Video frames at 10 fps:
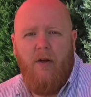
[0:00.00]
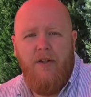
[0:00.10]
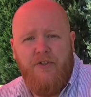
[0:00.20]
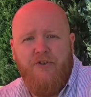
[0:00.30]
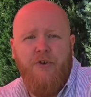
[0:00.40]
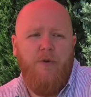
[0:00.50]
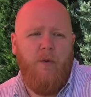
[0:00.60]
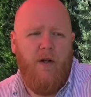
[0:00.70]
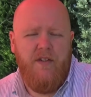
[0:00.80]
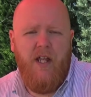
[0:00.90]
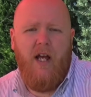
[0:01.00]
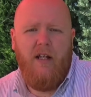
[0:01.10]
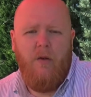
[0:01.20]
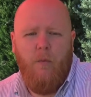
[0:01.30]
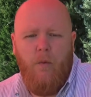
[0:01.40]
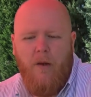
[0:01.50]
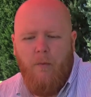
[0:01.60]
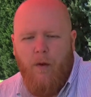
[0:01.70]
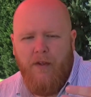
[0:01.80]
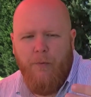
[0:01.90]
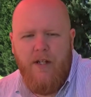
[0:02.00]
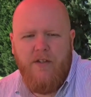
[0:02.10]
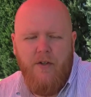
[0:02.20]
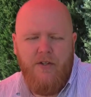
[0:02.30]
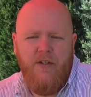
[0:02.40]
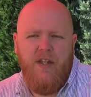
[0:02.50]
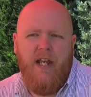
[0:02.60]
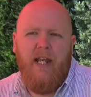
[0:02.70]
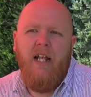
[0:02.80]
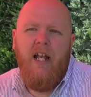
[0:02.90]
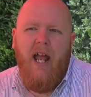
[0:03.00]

is true and what's not, and what the research is saying.